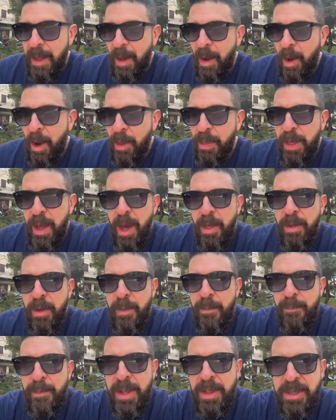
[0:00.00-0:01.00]
all the
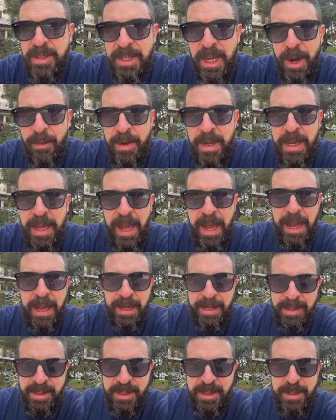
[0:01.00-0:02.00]
other military
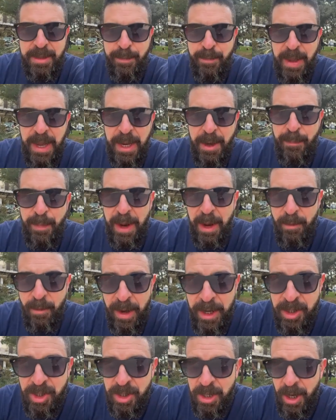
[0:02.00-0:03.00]
gains made by
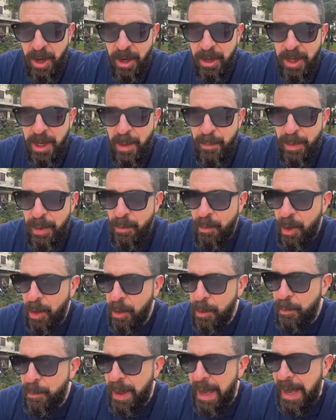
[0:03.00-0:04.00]
Russia are going to be
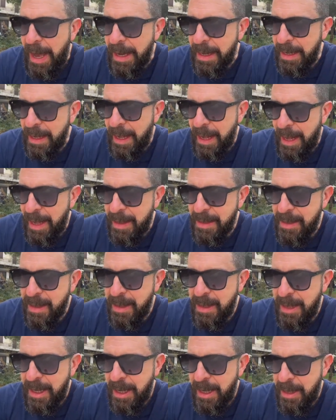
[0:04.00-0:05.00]
rolled back, and
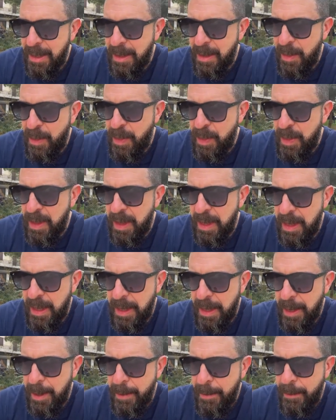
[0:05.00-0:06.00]
then
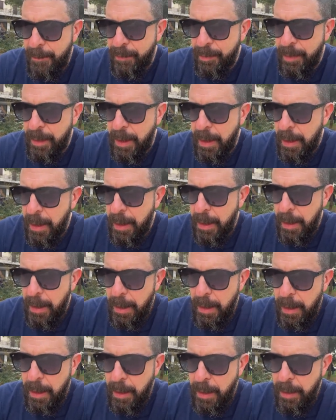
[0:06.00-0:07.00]
the
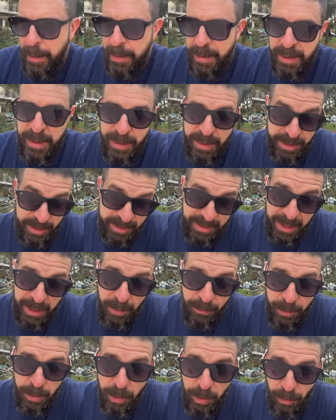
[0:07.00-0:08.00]
the, the state
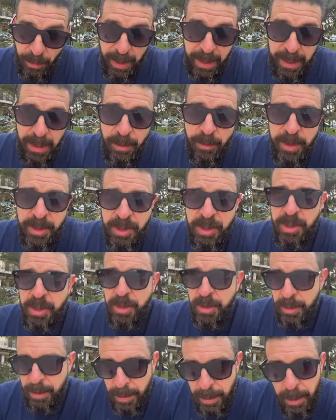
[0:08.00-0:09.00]
of Ukraine,
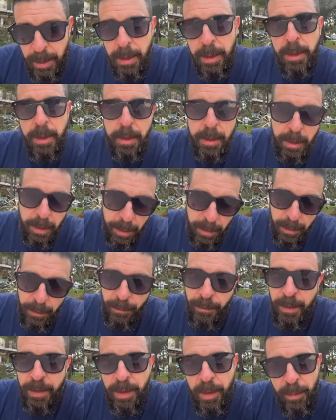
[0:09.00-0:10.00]
which
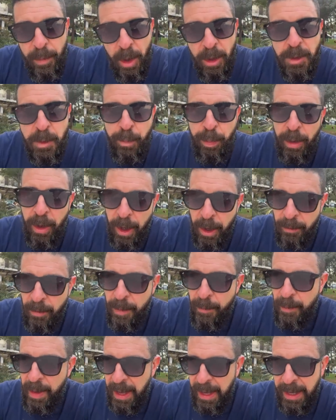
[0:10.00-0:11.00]
for the most part
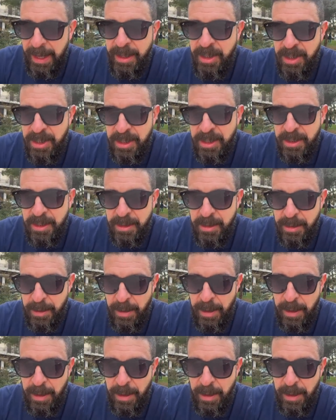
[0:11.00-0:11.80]
remains